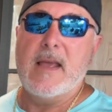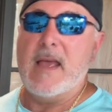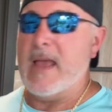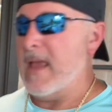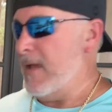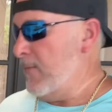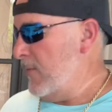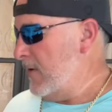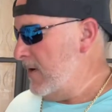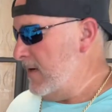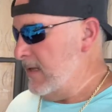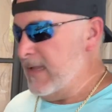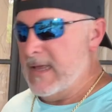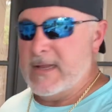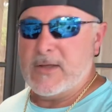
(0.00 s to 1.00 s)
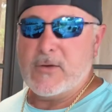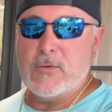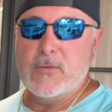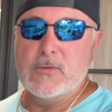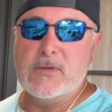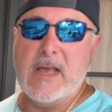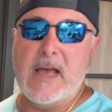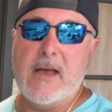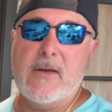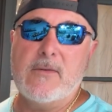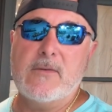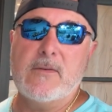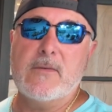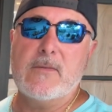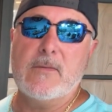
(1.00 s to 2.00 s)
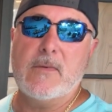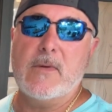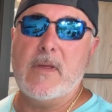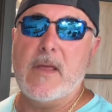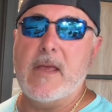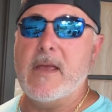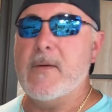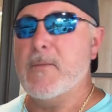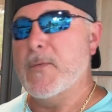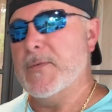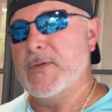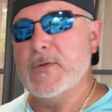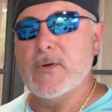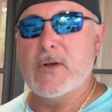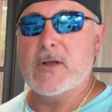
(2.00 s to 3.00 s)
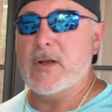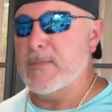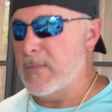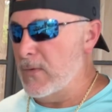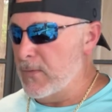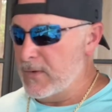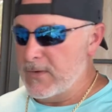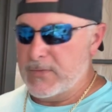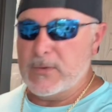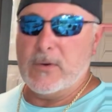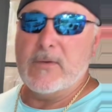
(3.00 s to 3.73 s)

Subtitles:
and we're gonna let it cool down. And when we do our gumbo, we're gonna throw our